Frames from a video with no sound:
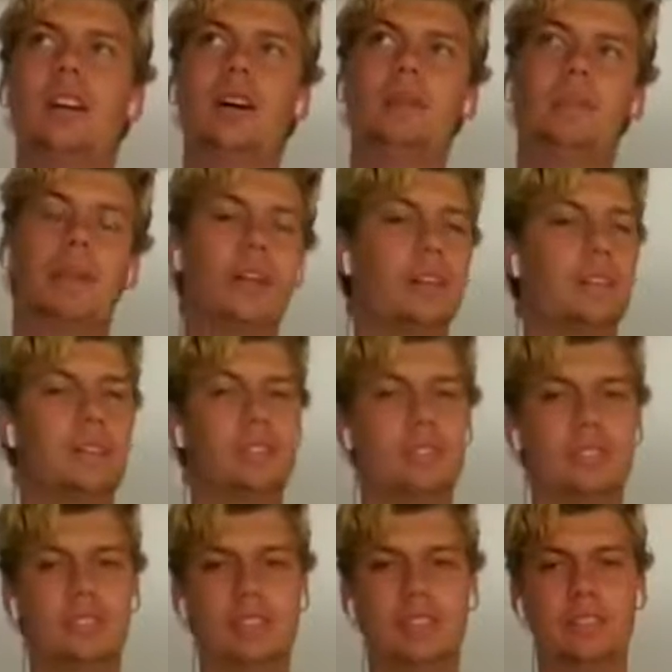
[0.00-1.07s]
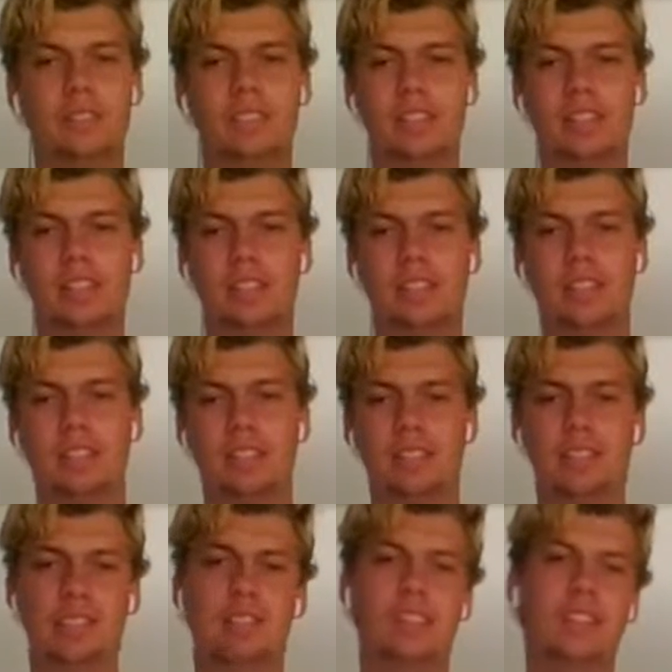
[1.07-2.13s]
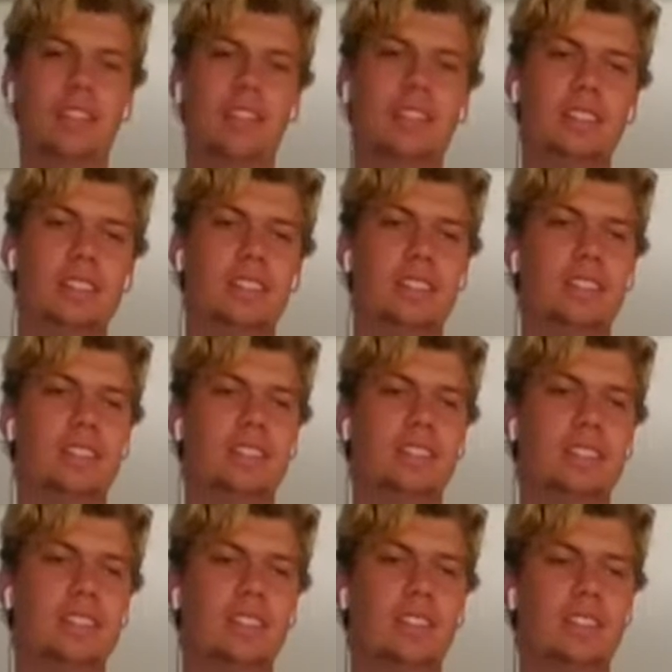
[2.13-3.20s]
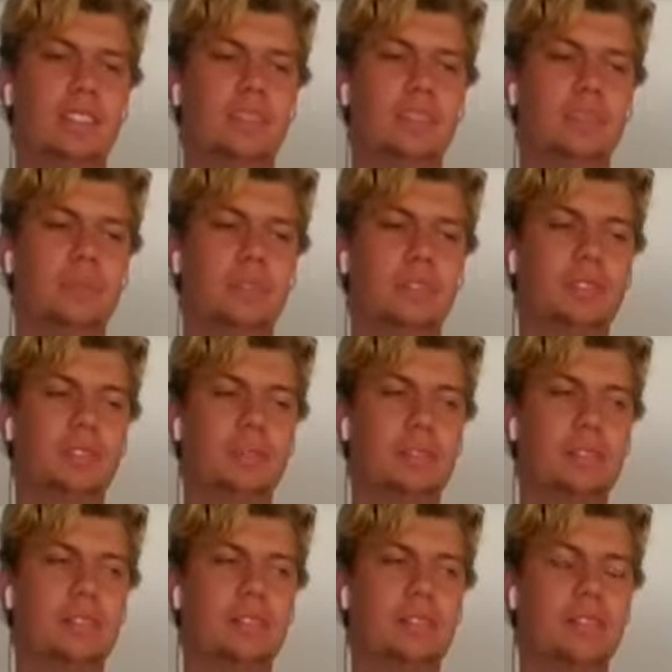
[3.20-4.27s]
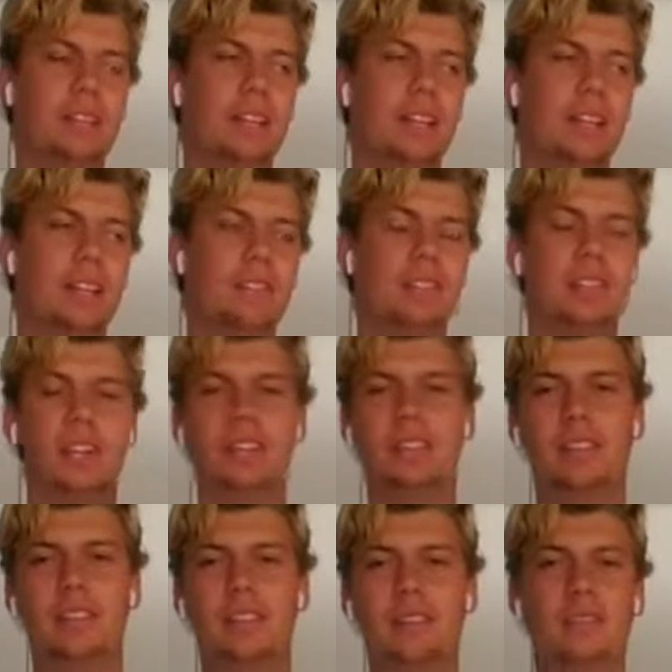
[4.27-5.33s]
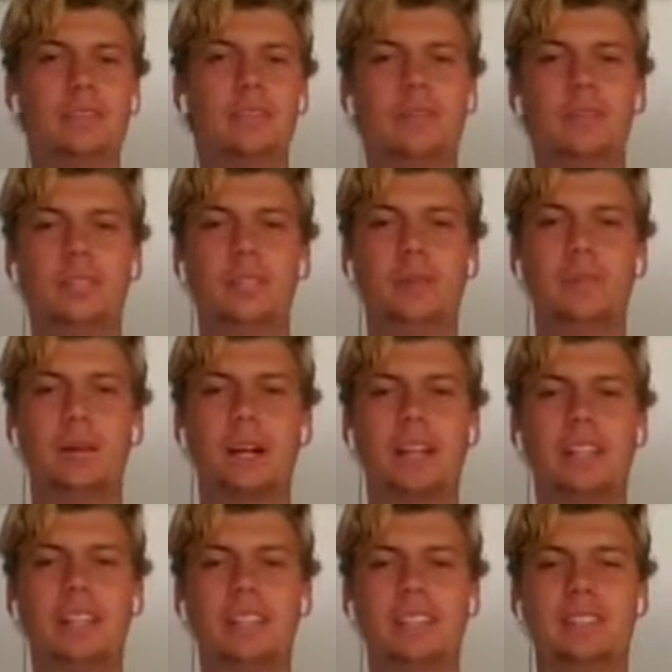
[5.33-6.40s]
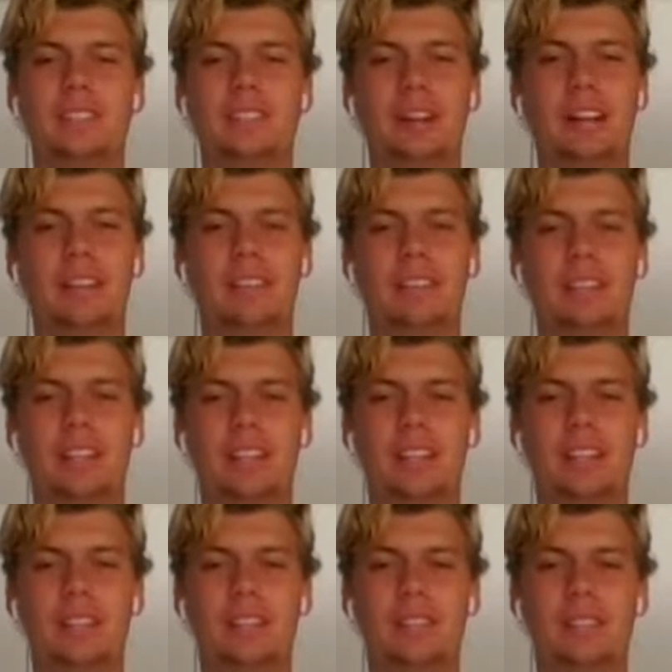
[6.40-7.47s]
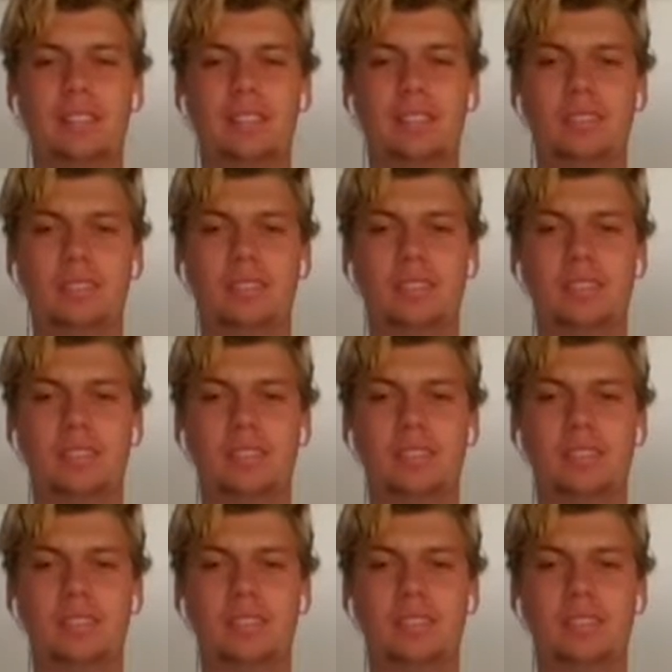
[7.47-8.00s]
mail certificate, like a survey that he wanted me to fill out, and then I also got another one from Joe Biden. So I was like, I don't know